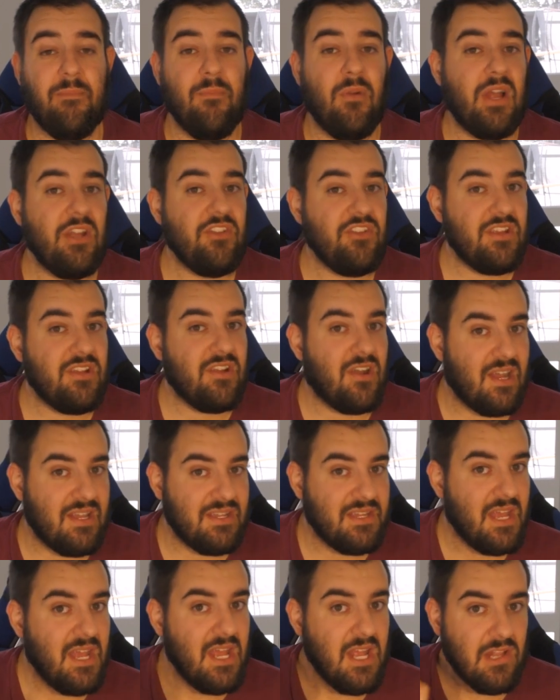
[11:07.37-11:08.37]
mind you
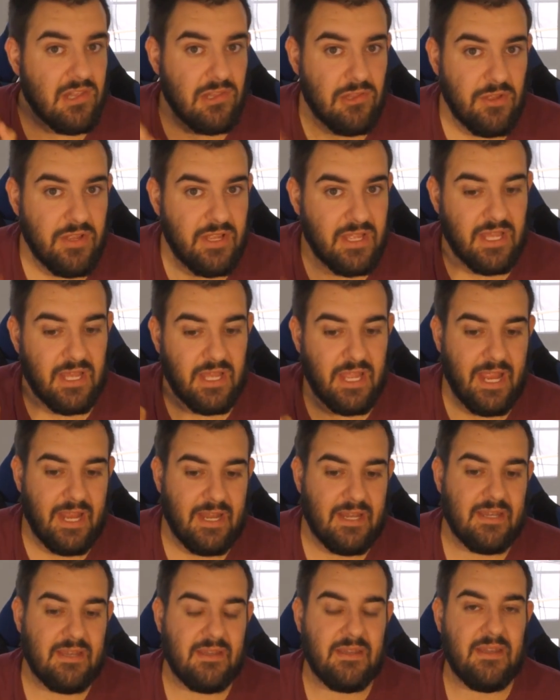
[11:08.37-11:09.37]
guys, Luke
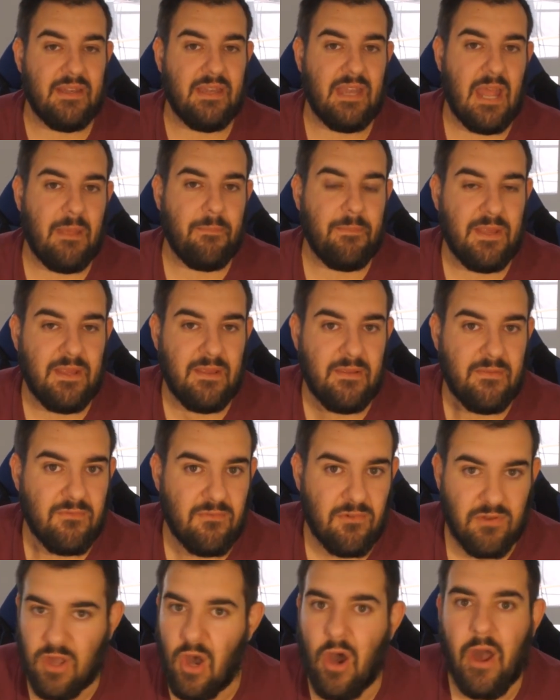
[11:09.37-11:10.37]
and Nappy,
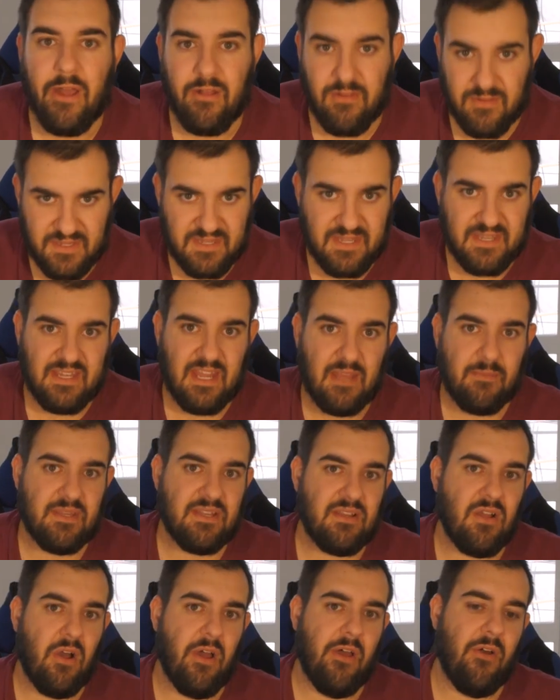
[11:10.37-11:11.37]
or Kyle, as his name is,
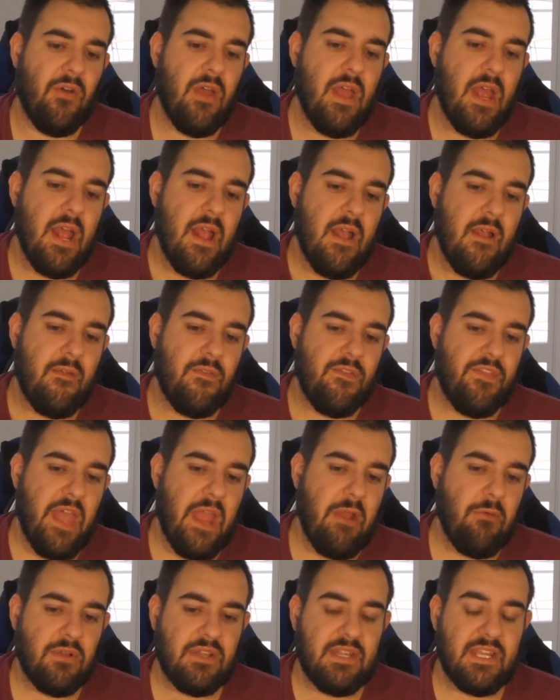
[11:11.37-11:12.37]
Kyle,
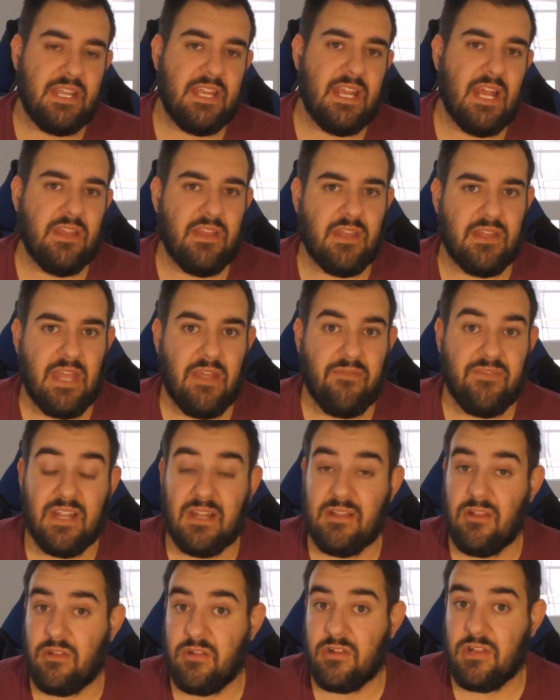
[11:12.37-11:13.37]
they were together. They've
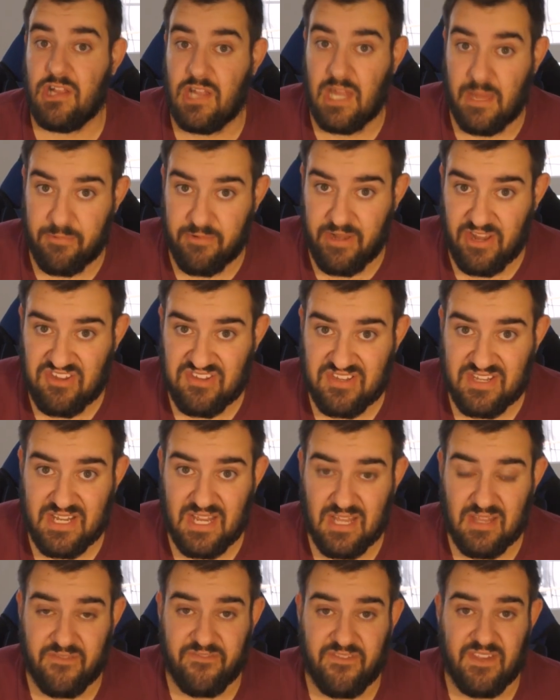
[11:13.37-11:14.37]
done a lot of collaborations
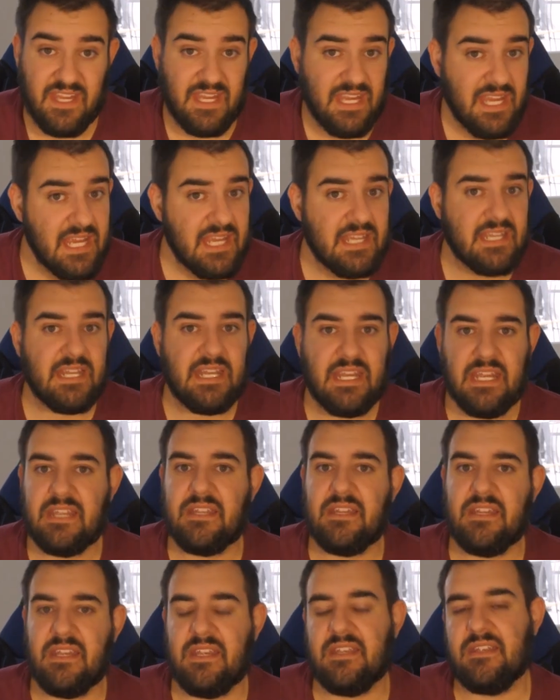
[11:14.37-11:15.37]
together for years and years
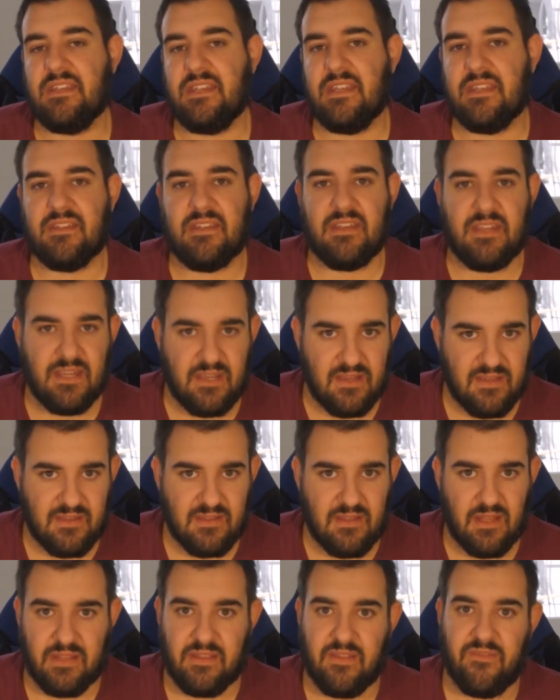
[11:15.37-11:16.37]
and years and years and years.
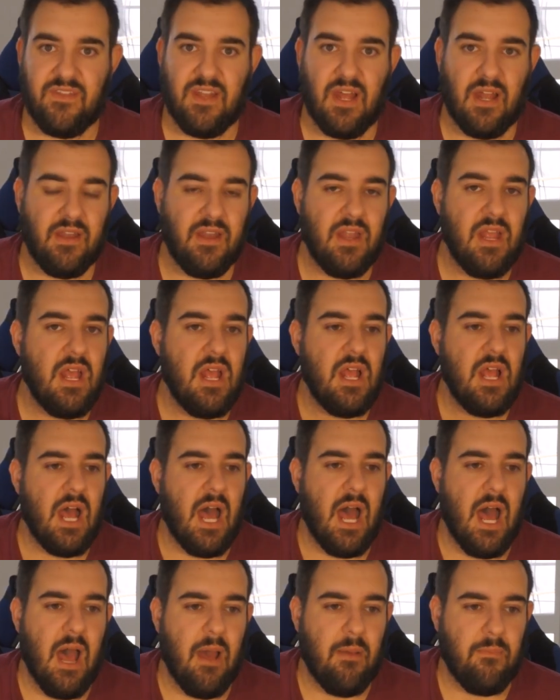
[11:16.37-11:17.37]
Like they've done,
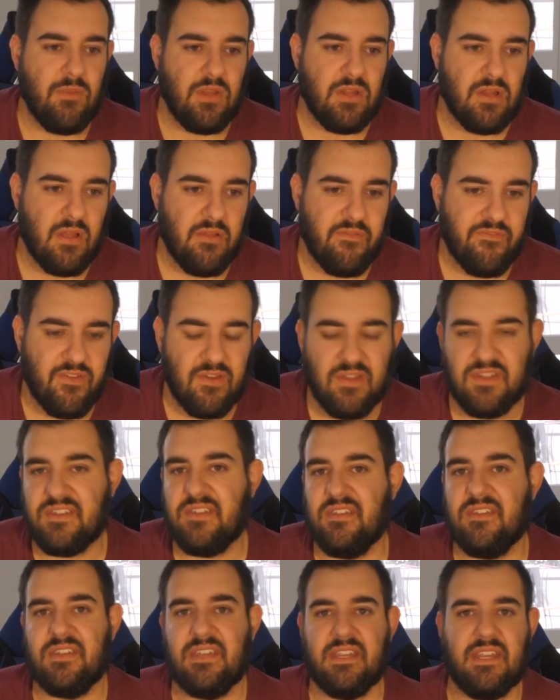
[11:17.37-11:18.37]

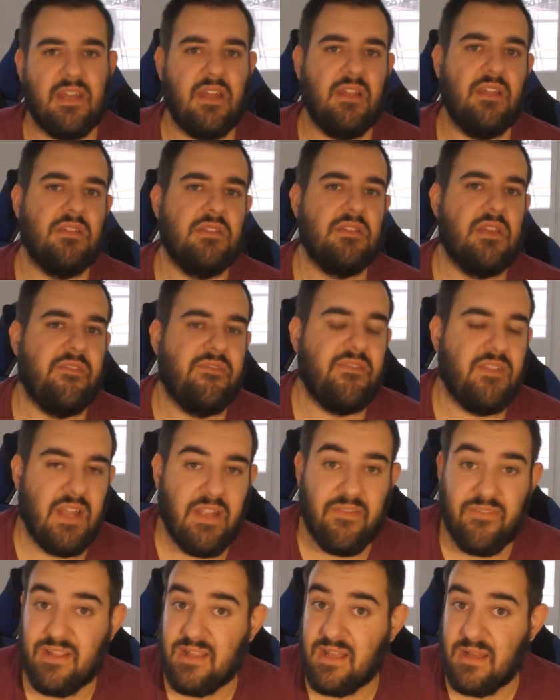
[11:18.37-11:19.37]
verses together. They've
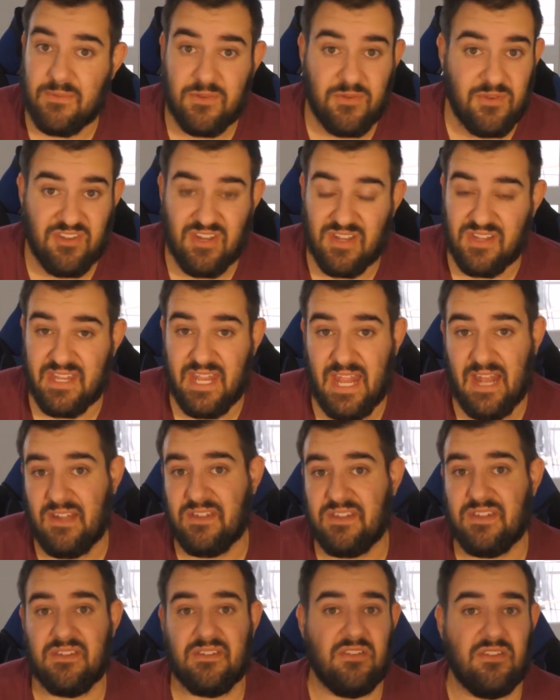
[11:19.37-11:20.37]
even come to each other's
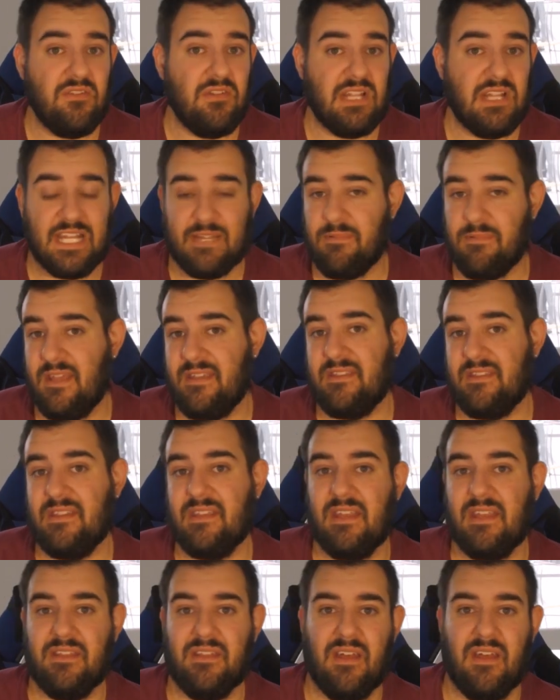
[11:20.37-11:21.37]
houses to do Let's Plays
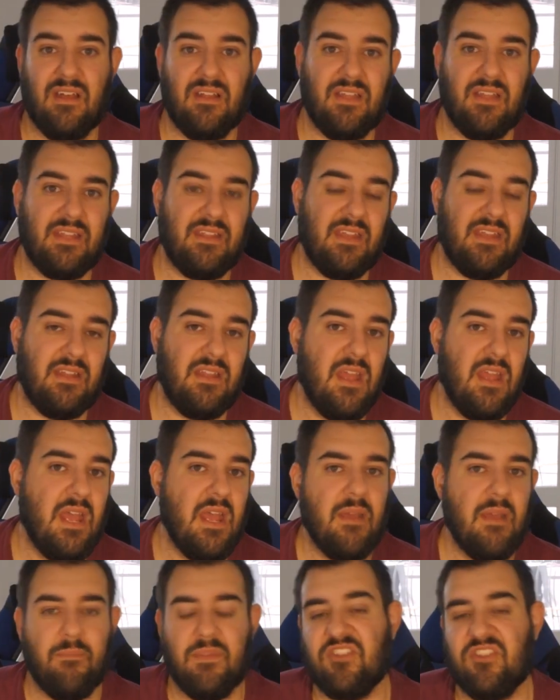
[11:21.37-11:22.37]
together. They did
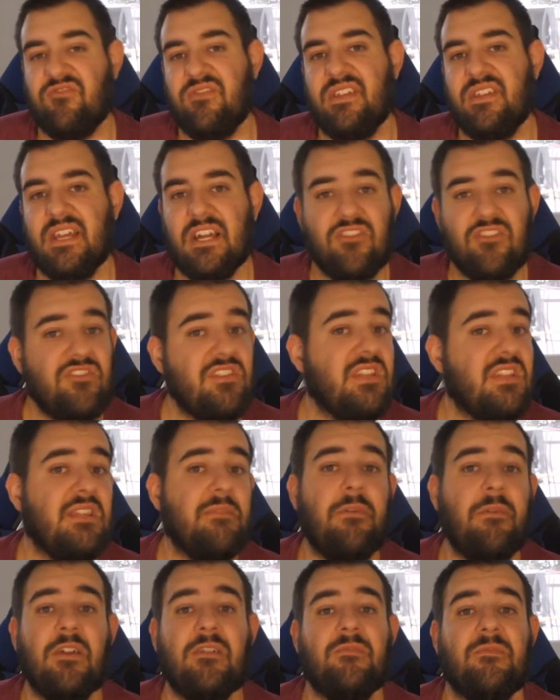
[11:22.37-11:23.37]
Mystery Dungeon. They
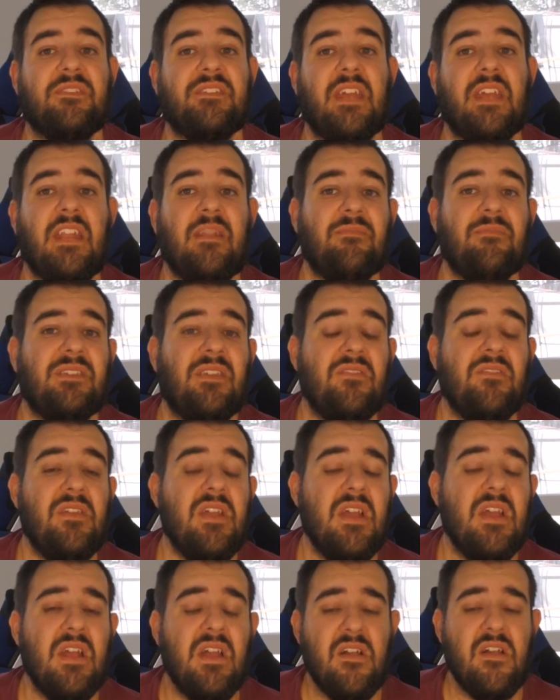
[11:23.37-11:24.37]
did Pokemon Stadium. So
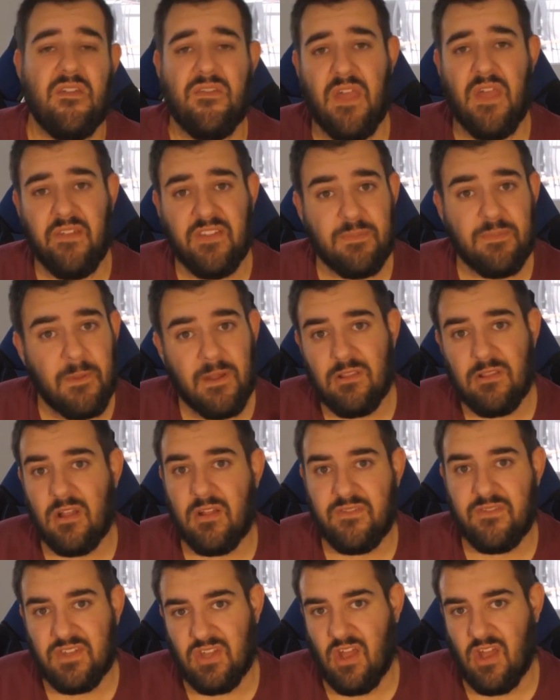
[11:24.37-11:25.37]
they spent a
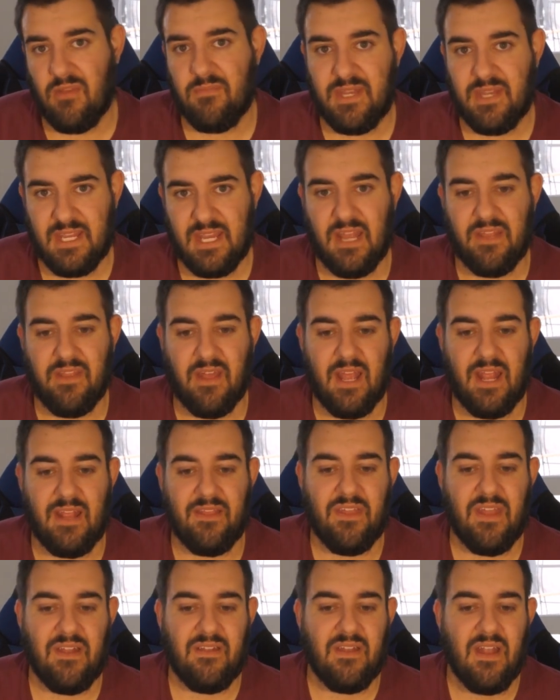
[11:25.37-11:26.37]
lot of time together.
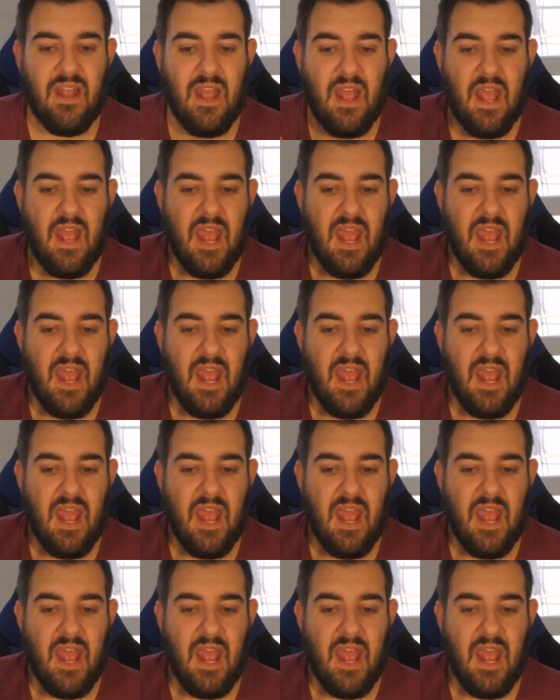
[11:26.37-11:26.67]
And then